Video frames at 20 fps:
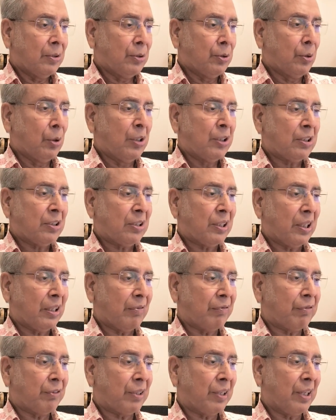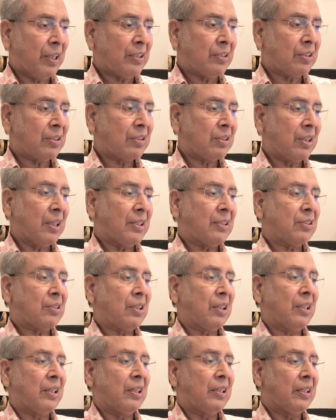US tariff threats
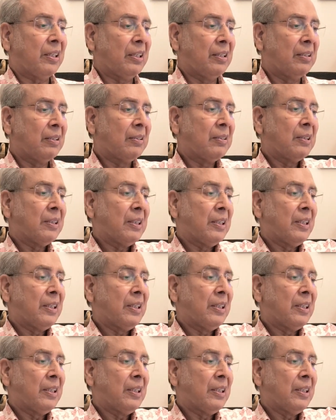escalating